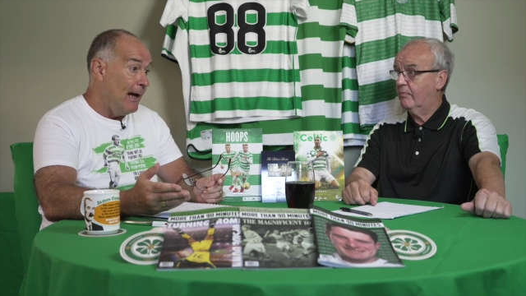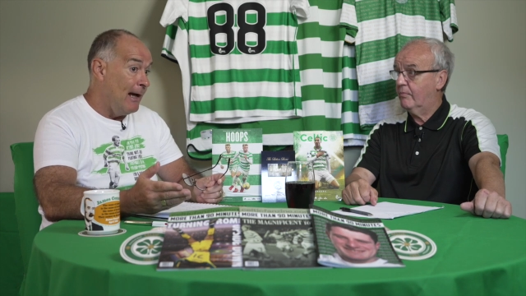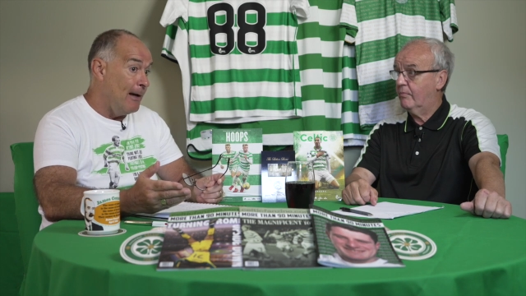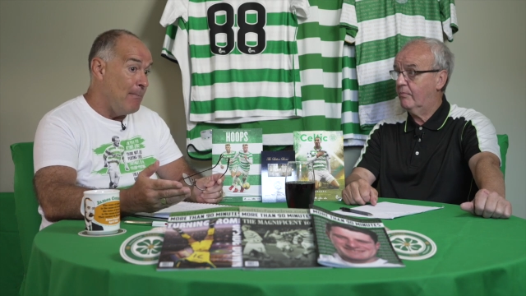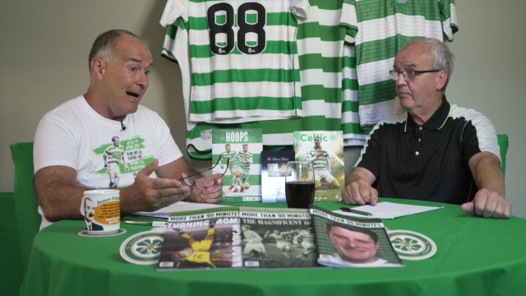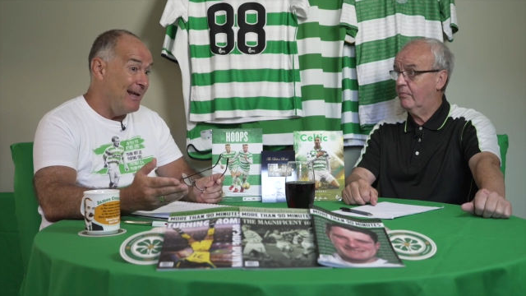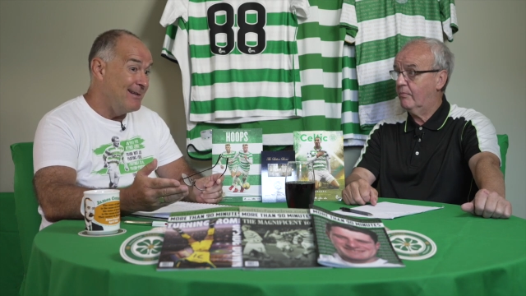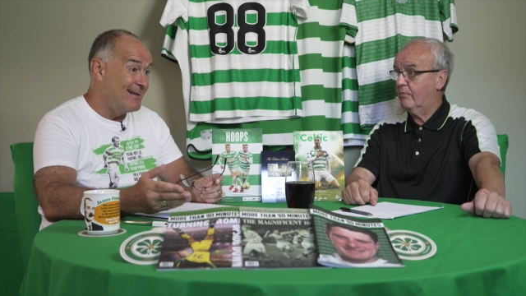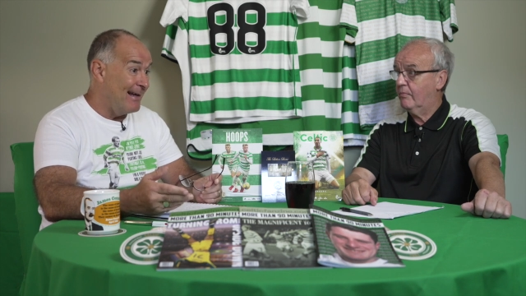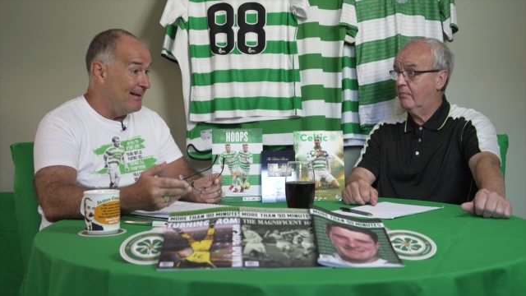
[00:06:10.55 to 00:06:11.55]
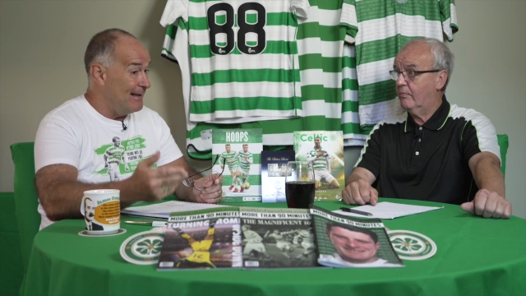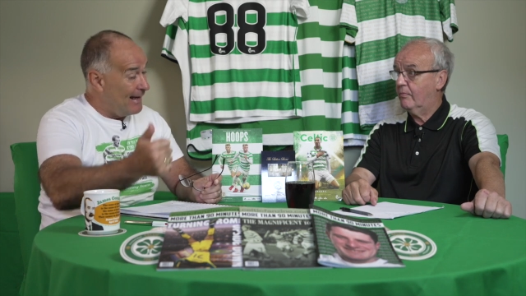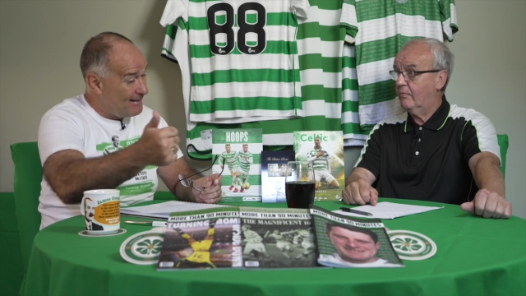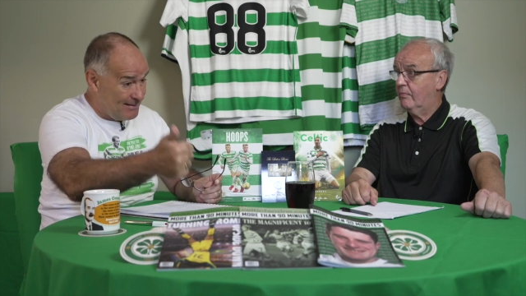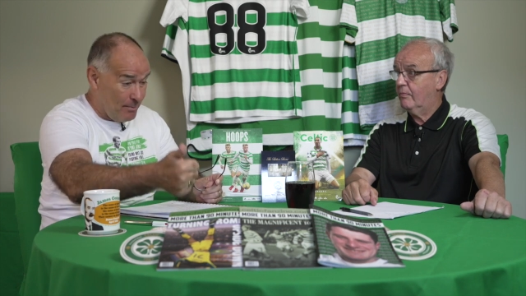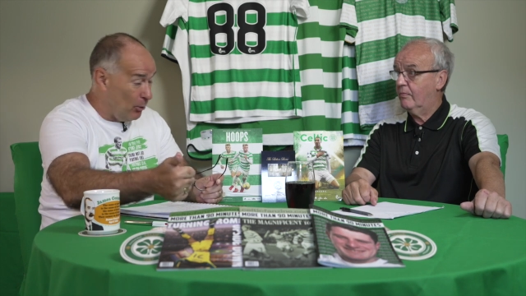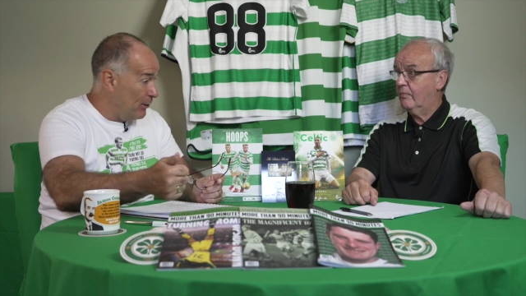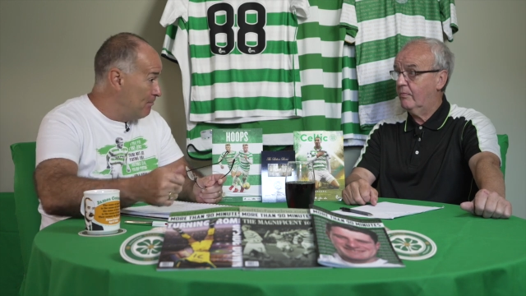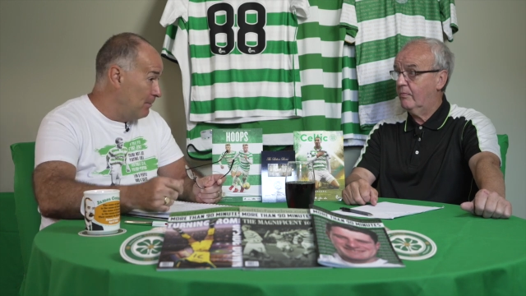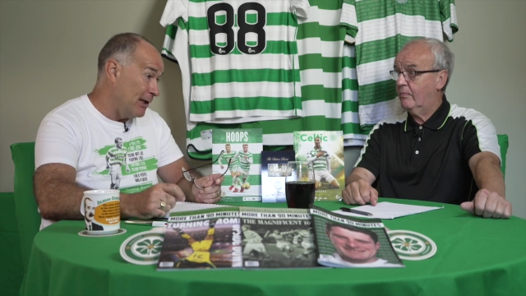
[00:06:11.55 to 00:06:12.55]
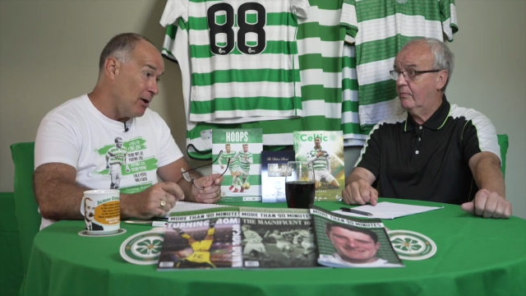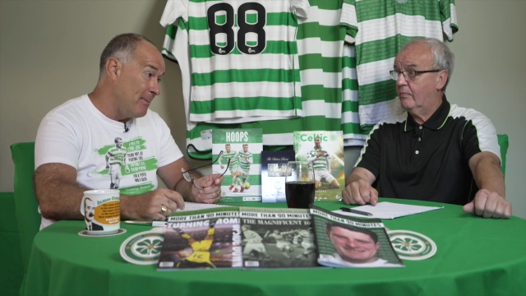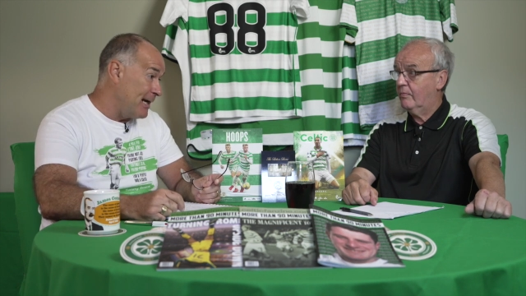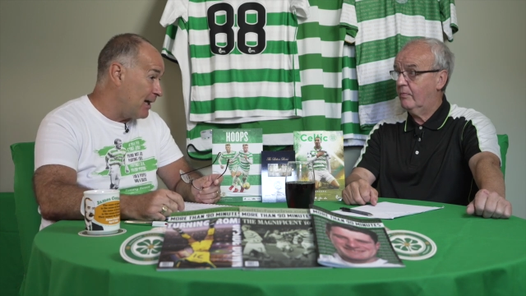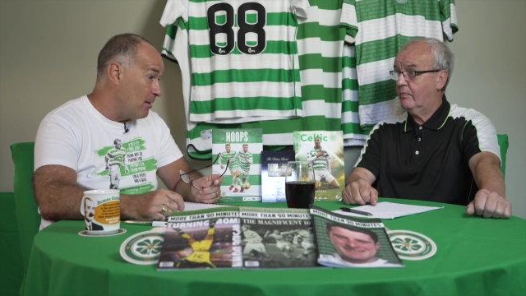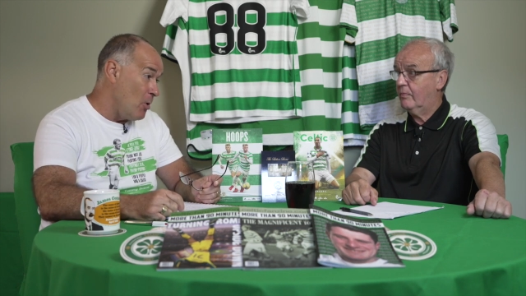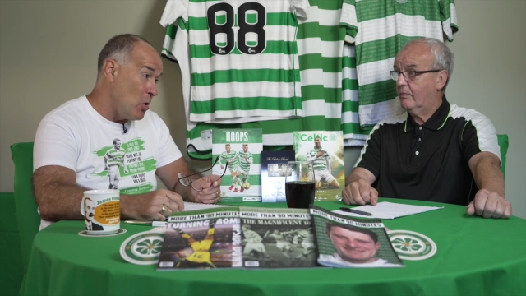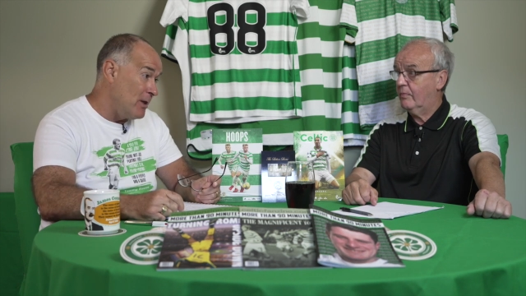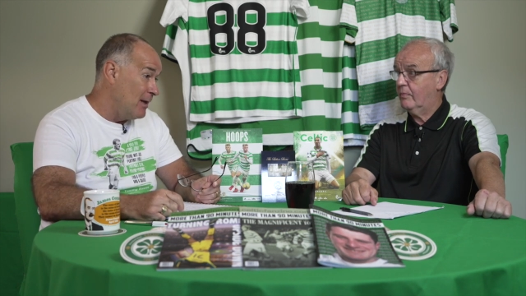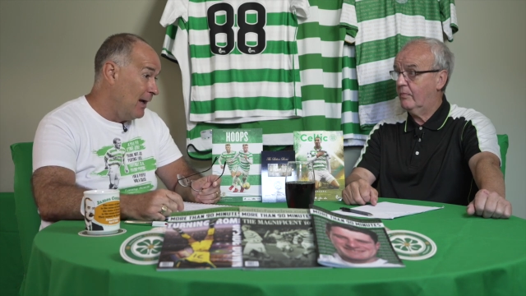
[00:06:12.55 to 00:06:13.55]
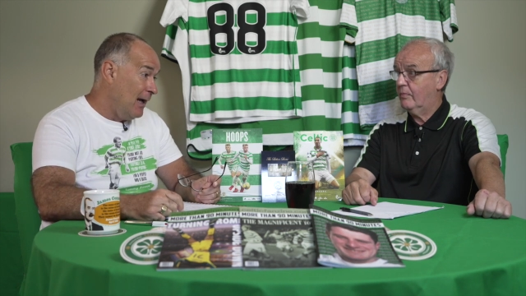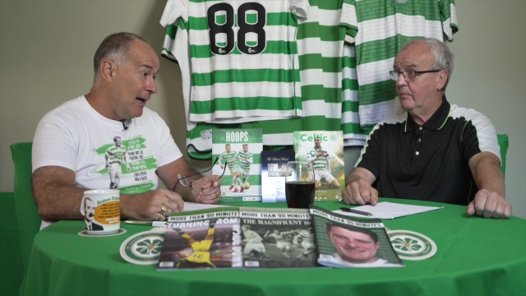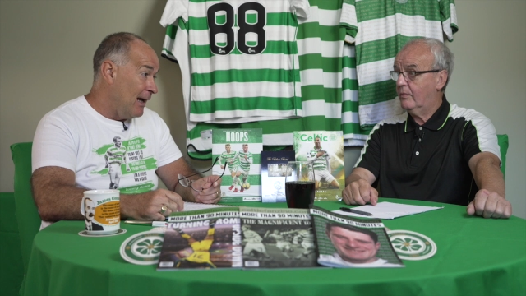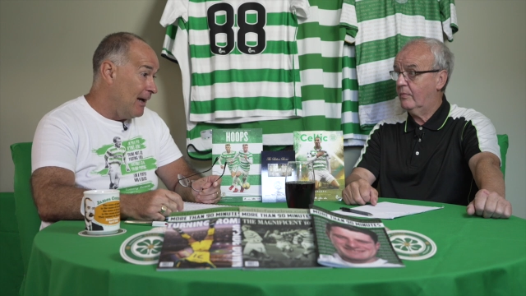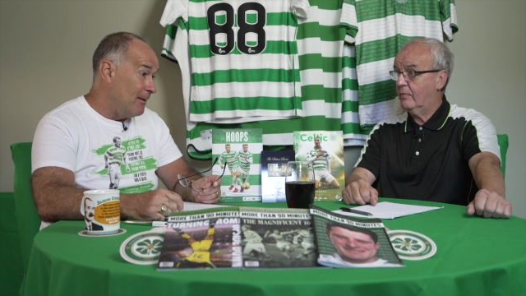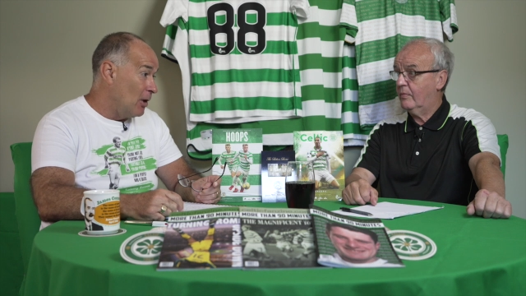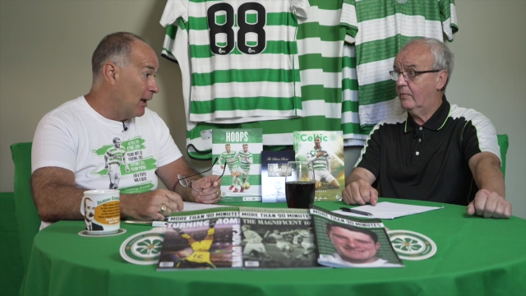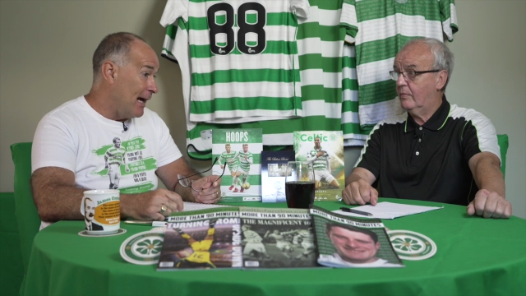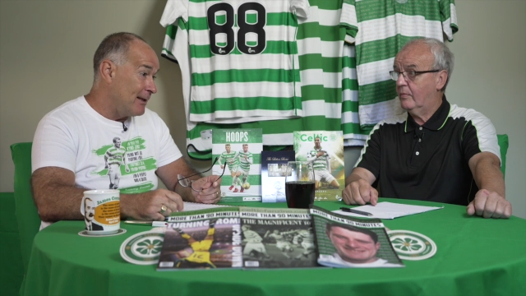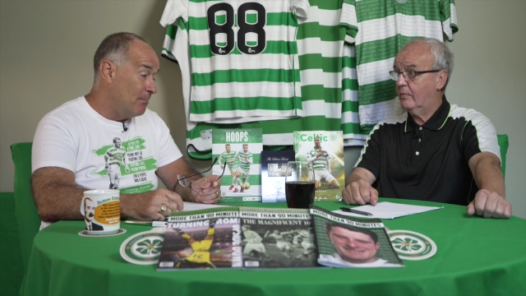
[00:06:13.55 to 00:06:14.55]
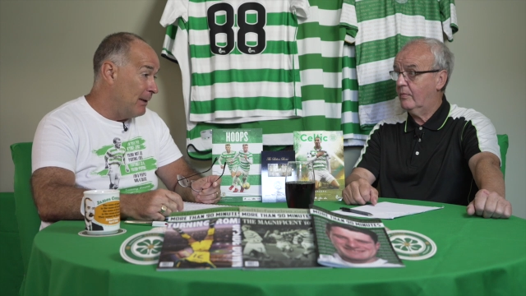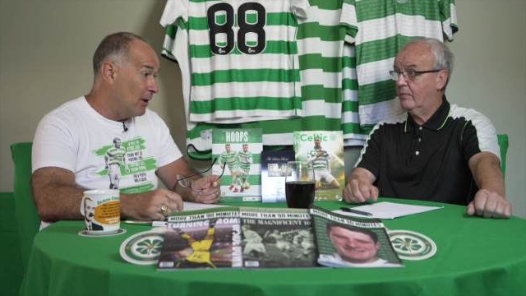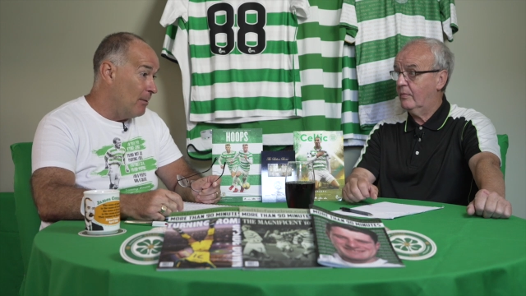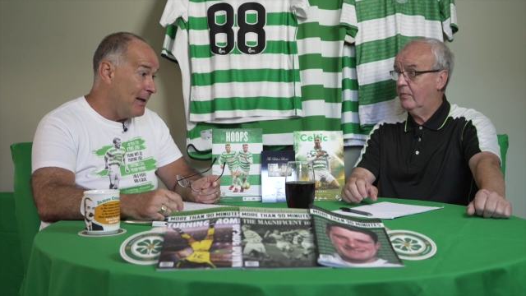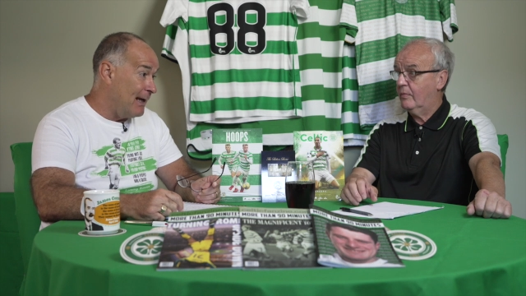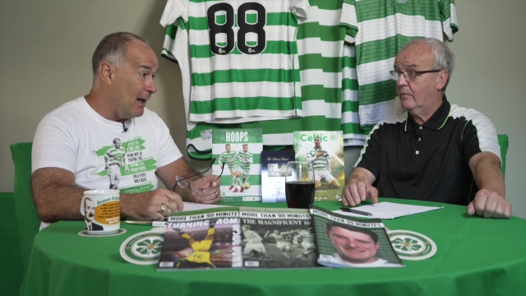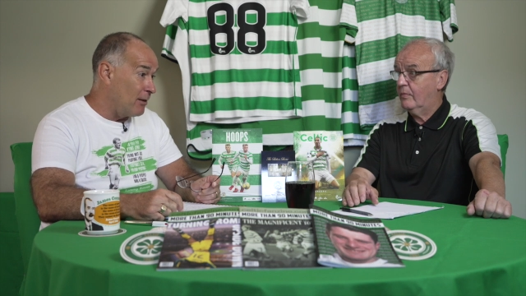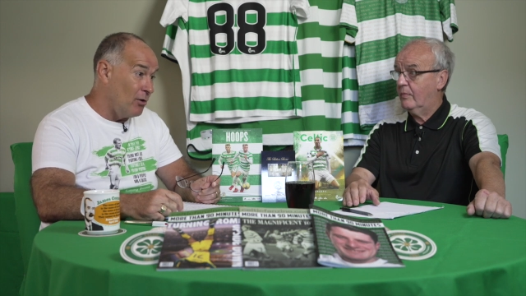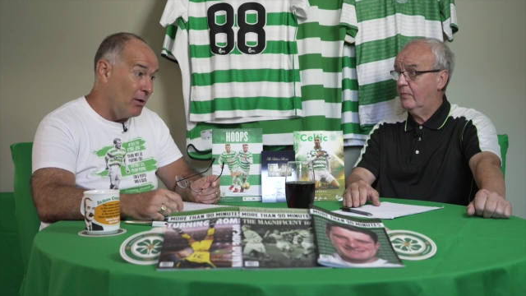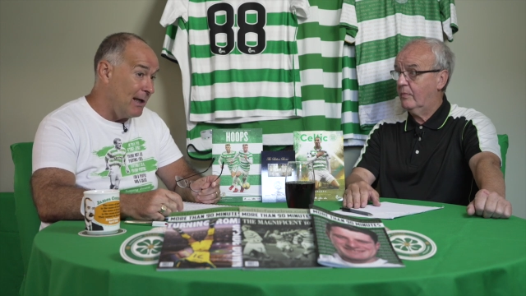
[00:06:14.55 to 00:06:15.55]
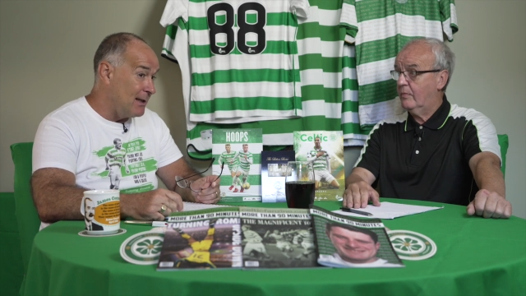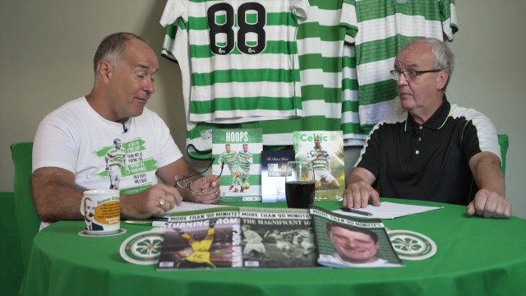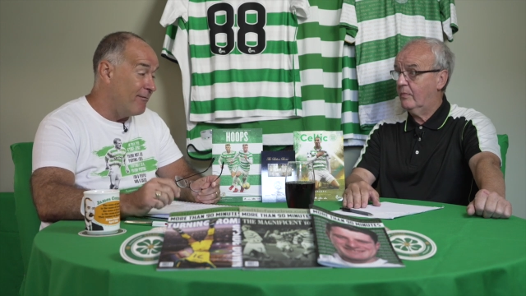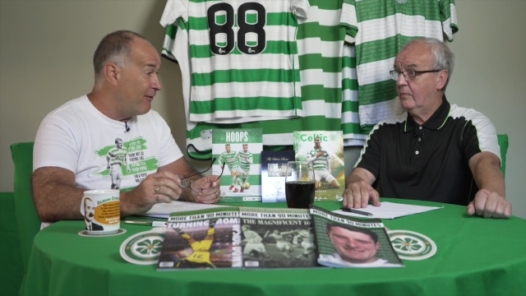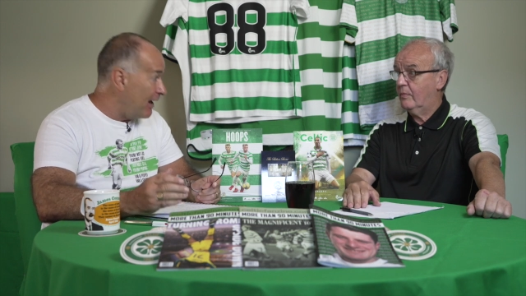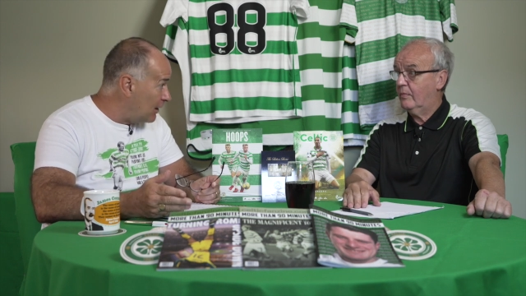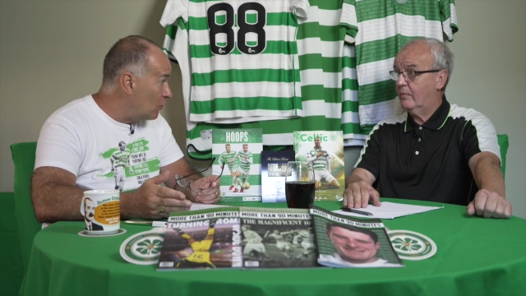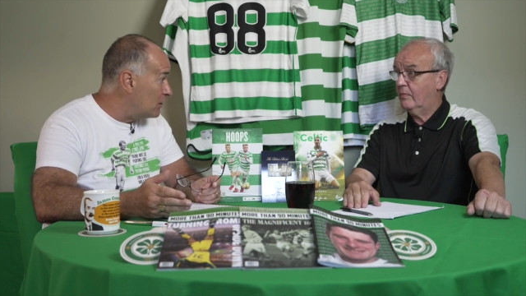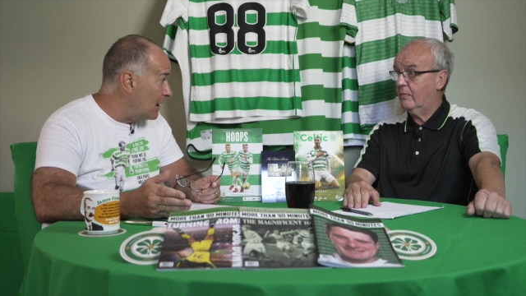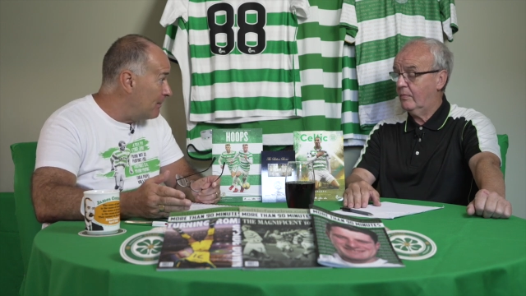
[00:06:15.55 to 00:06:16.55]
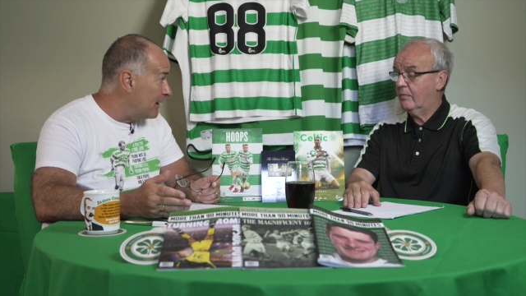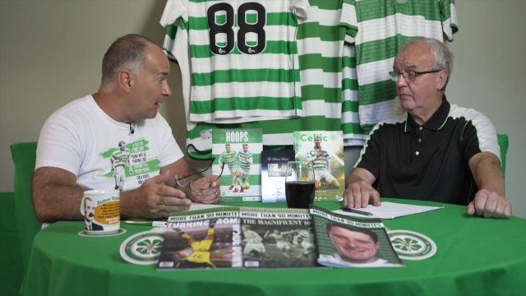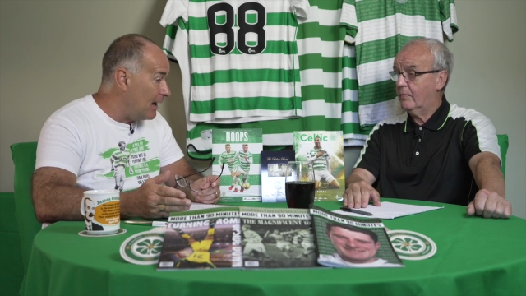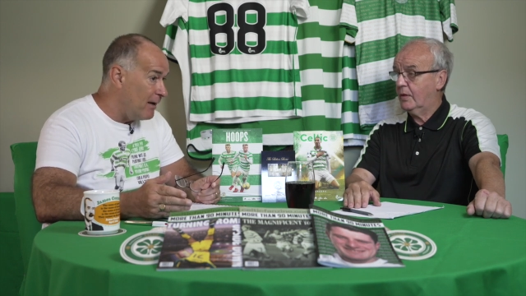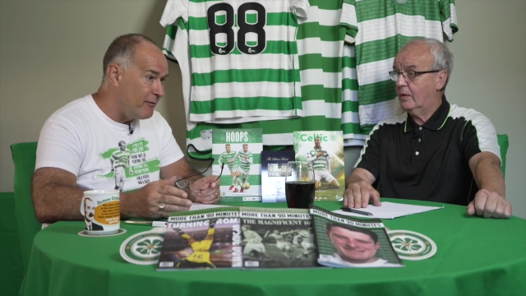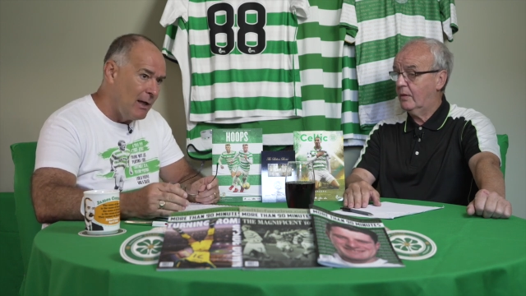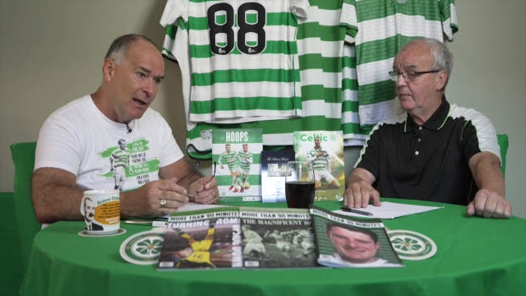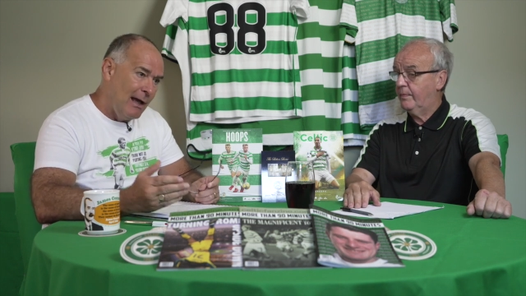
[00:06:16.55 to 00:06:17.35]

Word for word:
Speaker 1: Um, and I, uh, the boy Montgomery come on, uh, young Adam Montgomery, I thought he had a very good game in the left.